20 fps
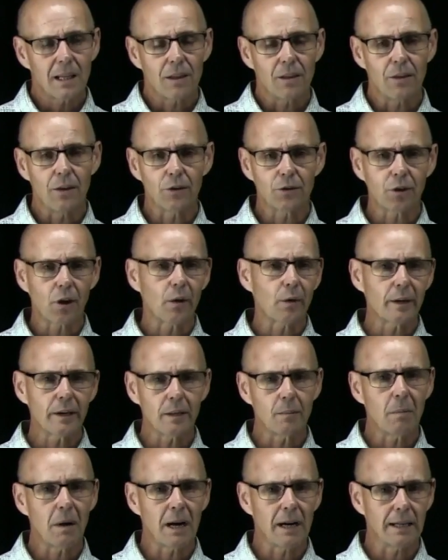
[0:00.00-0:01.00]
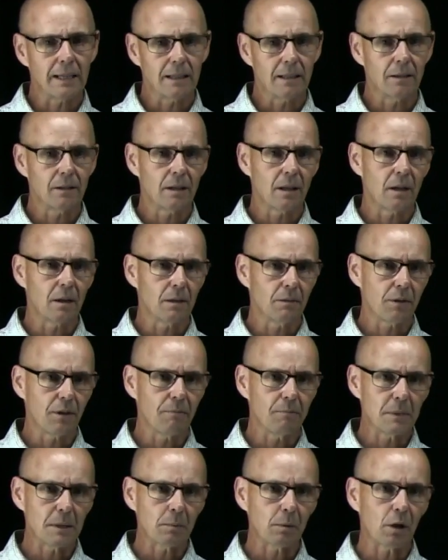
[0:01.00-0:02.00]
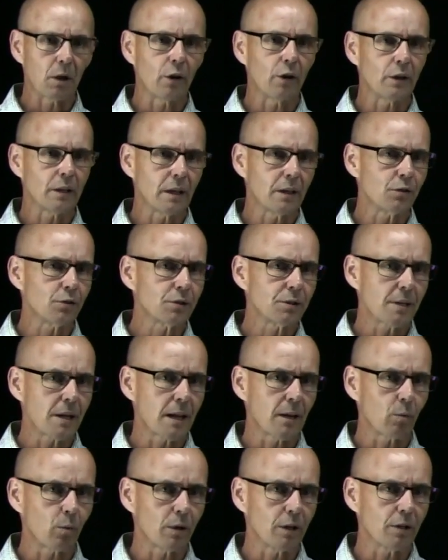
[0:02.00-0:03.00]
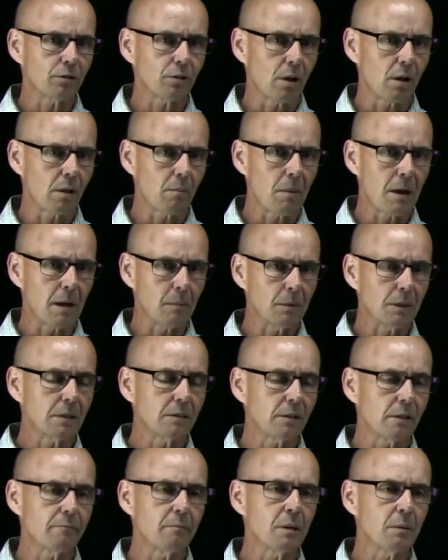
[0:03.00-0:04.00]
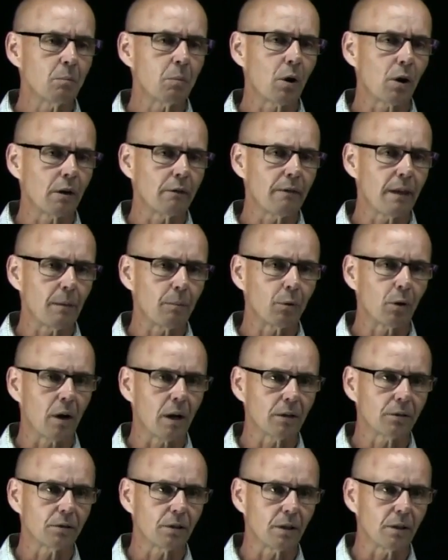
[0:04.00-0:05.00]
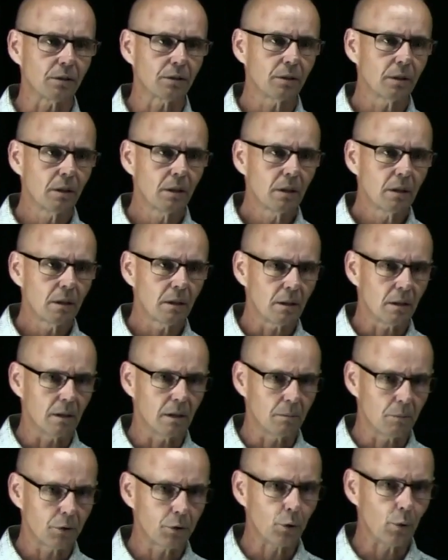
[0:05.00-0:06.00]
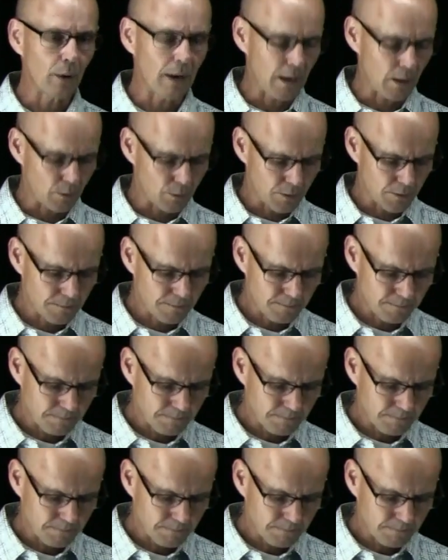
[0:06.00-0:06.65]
there's already buy-in. The people already understand what it's all about because they've been part of that process throughout.